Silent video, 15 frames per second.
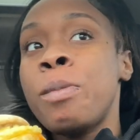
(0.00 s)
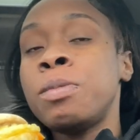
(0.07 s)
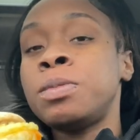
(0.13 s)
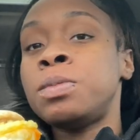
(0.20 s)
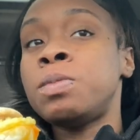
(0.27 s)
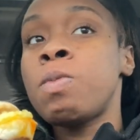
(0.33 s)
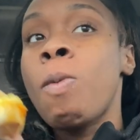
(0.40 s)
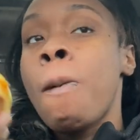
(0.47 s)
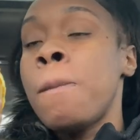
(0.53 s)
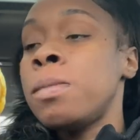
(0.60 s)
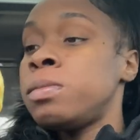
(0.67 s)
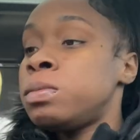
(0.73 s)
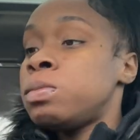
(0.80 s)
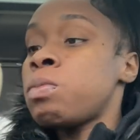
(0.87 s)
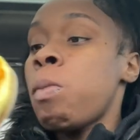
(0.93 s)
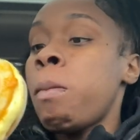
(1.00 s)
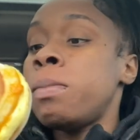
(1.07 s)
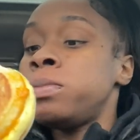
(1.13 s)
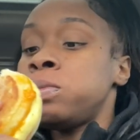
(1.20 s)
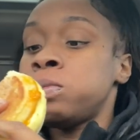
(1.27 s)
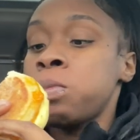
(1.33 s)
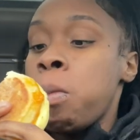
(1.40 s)

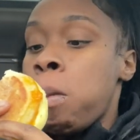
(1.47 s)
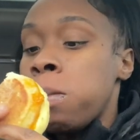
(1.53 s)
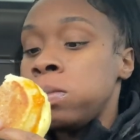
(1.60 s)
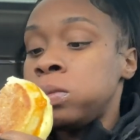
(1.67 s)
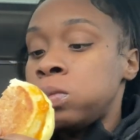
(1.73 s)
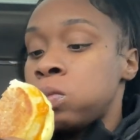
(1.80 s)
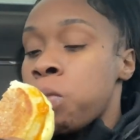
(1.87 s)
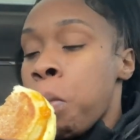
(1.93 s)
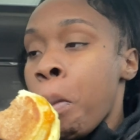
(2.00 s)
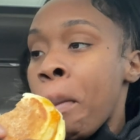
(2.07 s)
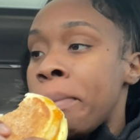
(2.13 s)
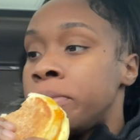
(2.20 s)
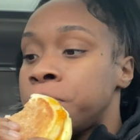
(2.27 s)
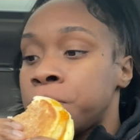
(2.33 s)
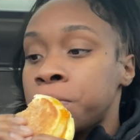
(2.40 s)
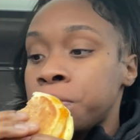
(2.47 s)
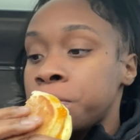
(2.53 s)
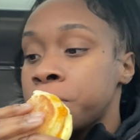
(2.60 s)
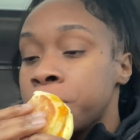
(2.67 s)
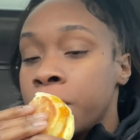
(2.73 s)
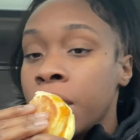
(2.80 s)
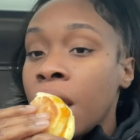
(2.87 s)

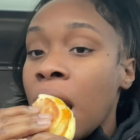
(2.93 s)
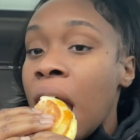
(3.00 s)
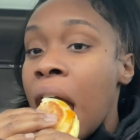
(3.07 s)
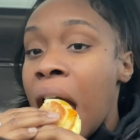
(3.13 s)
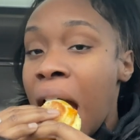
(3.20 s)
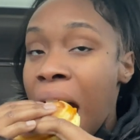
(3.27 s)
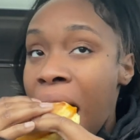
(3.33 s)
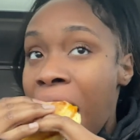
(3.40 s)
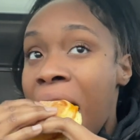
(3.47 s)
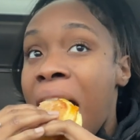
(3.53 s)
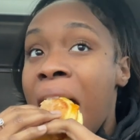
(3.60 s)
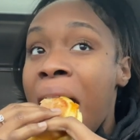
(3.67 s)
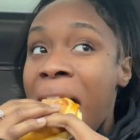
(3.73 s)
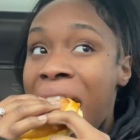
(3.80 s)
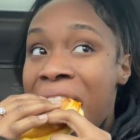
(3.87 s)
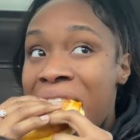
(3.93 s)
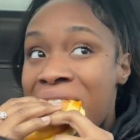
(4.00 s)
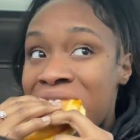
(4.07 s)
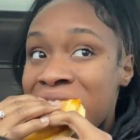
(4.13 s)
[no speech]